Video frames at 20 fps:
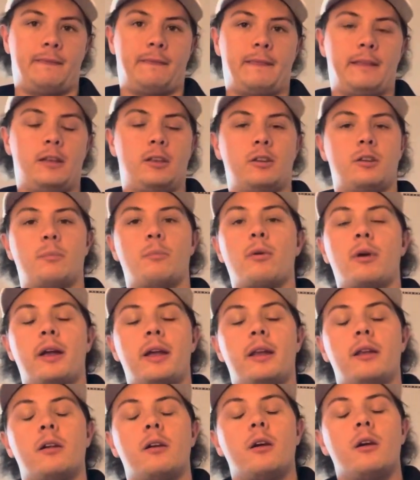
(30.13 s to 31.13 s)
and your
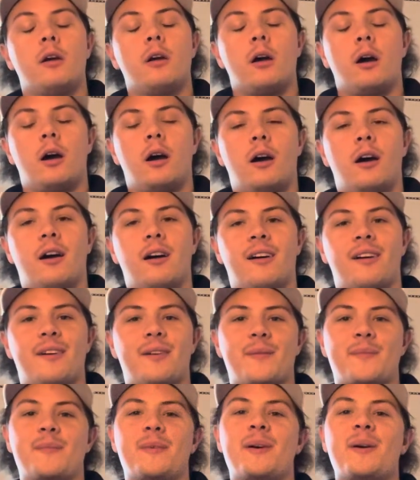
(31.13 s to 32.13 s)
brain.
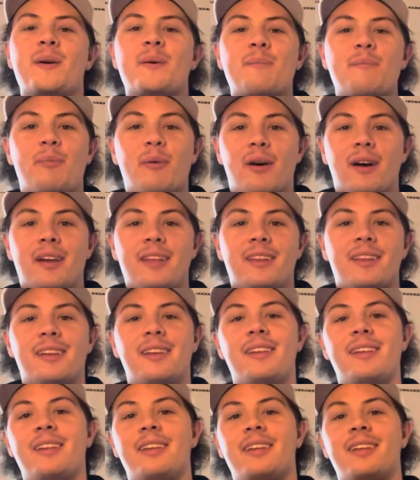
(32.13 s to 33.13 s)
But
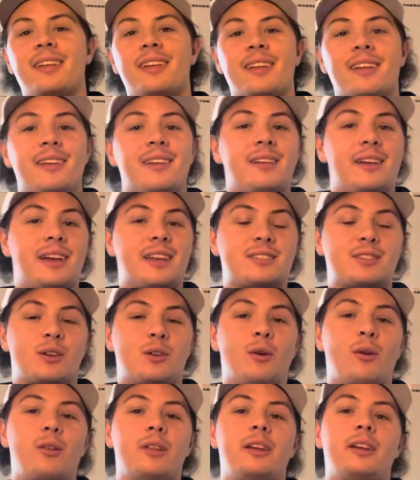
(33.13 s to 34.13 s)
as a
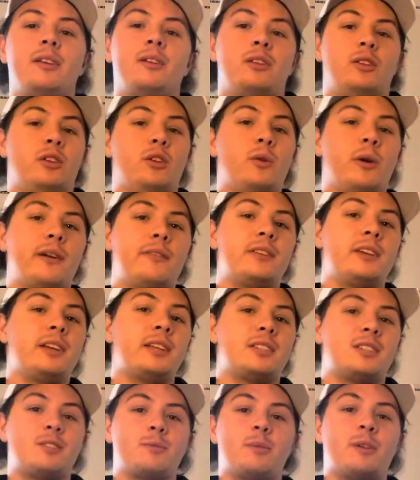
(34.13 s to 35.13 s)
goalie, you have to
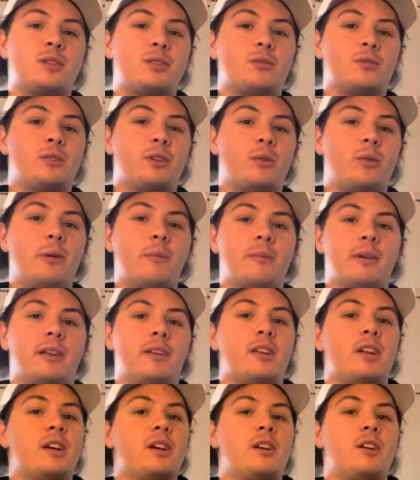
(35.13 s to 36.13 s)
get special
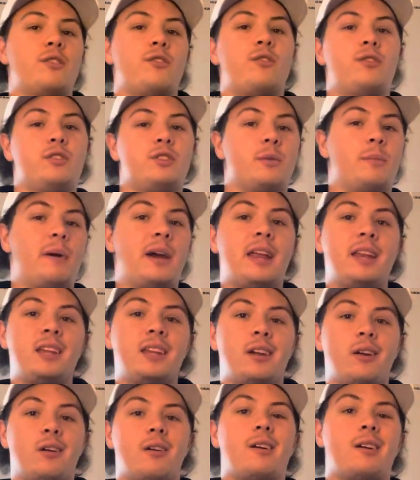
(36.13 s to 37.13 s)
equipment
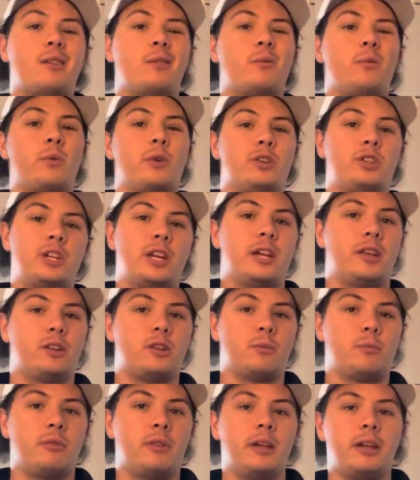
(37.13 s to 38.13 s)
depending on which hand
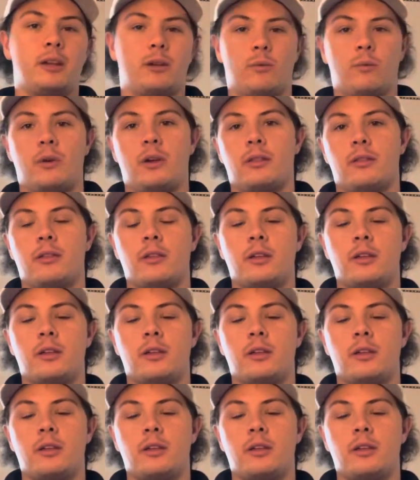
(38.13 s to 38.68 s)
you're playing with.